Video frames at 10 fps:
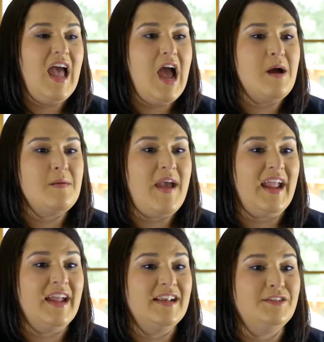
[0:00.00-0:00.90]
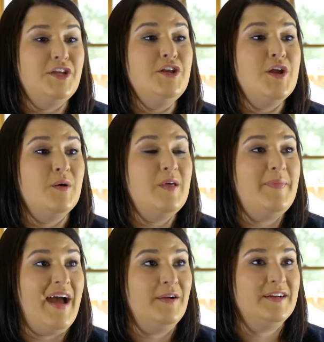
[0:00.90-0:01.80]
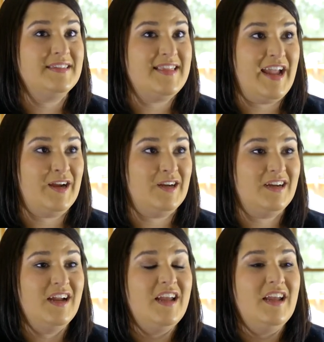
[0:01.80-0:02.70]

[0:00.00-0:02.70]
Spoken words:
And to know that Ballard is there